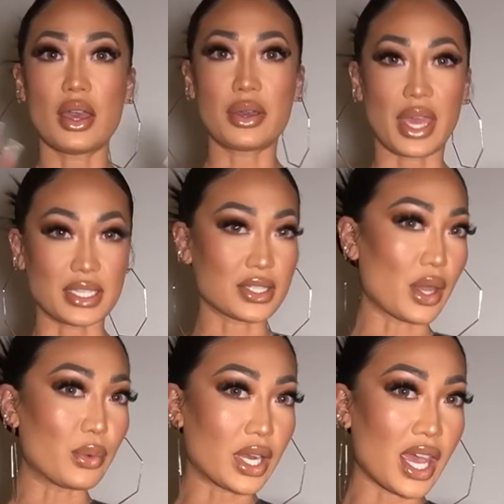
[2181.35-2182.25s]
Okay, so I
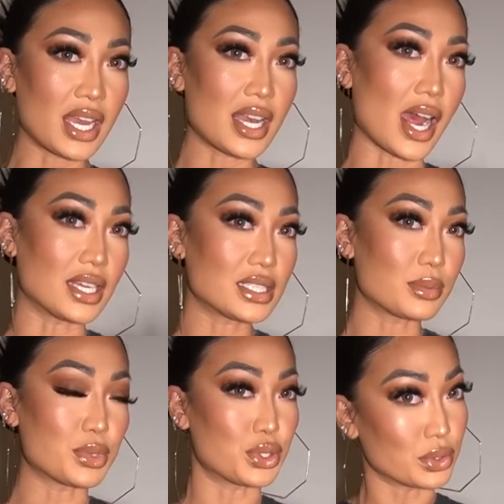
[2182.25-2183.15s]
went ahead and added
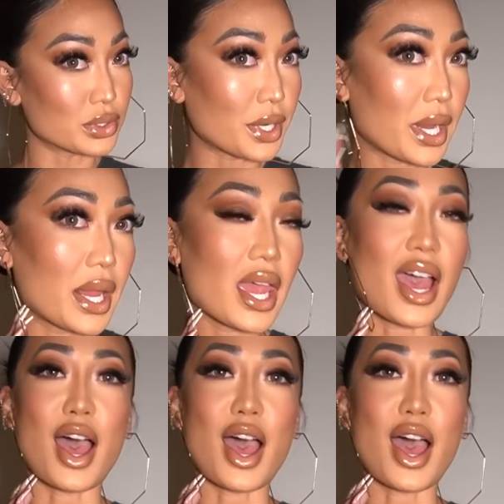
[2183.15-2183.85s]
some jewelry.